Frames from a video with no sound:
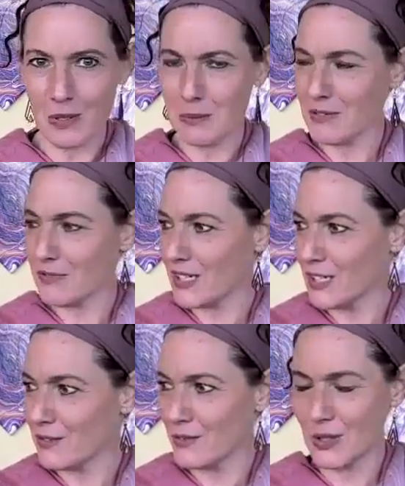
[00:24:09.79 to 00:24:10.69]
What am I
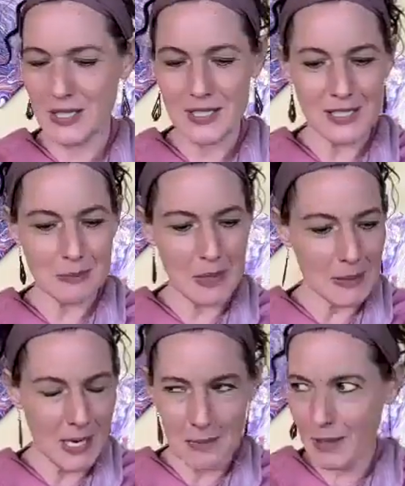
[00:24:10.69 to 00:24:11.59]
fighting for? Is this my
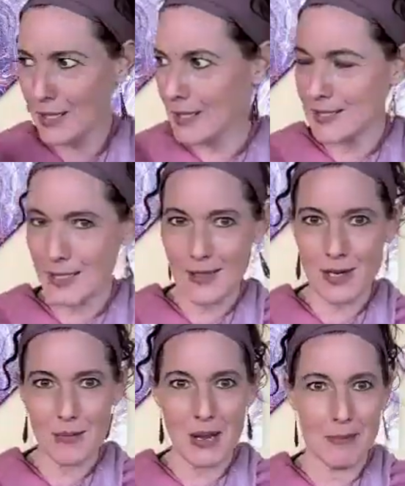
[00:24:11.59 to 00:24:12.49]
pain body? Is it
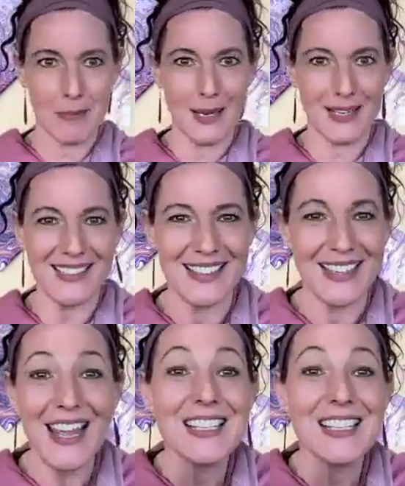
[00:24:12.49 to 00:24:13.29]
their pain body?